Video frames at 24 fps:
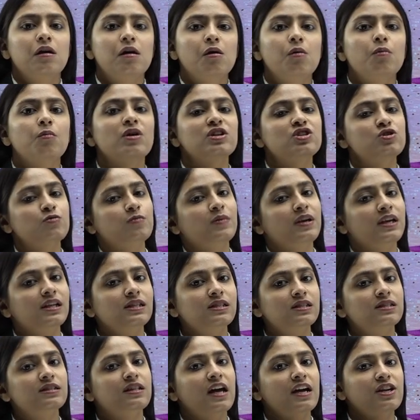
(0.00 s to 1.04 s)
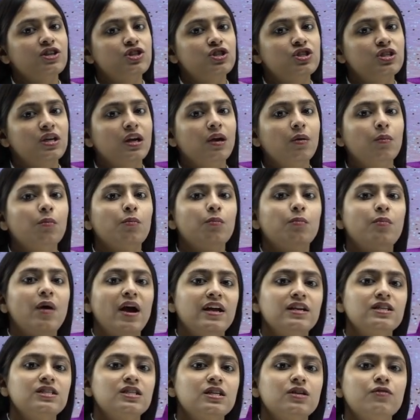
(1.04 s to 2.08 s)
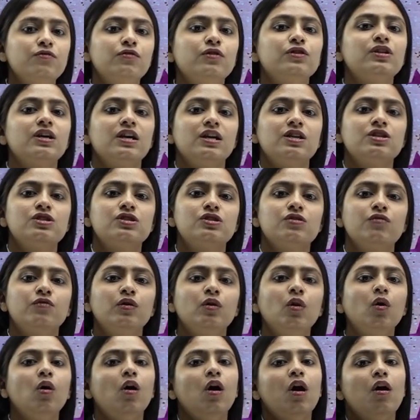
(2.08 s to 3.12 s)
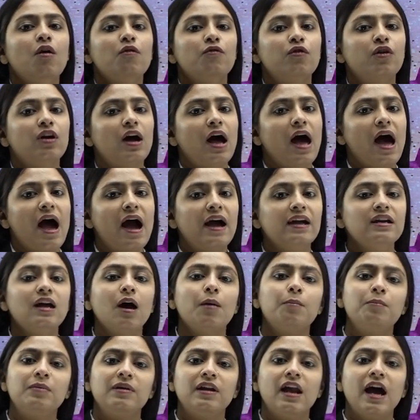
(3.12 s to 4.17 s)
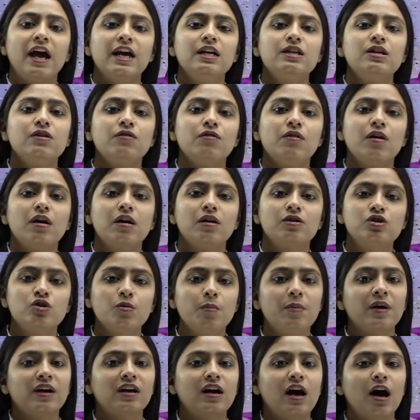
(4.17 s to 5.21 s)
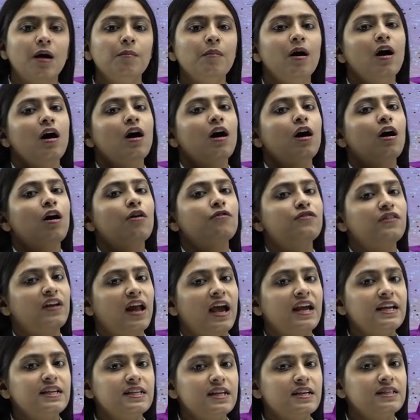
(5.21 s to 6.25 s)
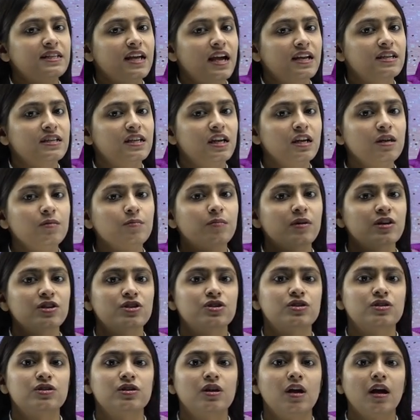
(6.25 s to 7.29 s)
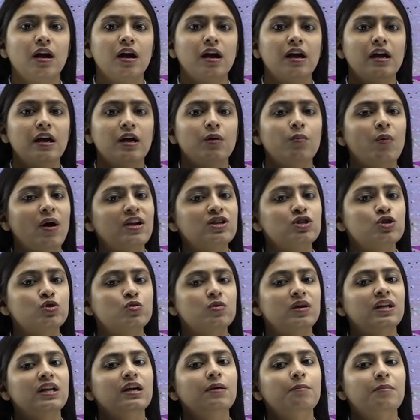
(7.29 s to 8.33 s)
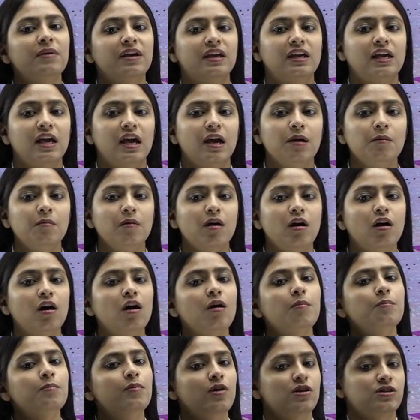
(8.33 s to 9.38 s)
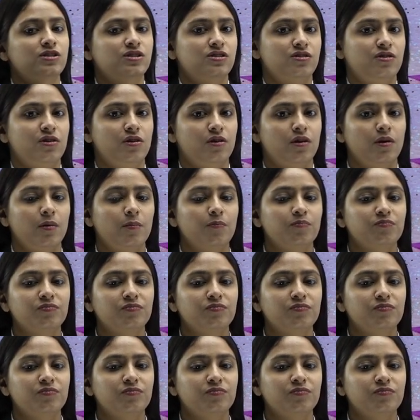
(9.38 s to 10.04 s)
which means that she went in for the interview for and applied to become a flight attendant, but eventually became a purser.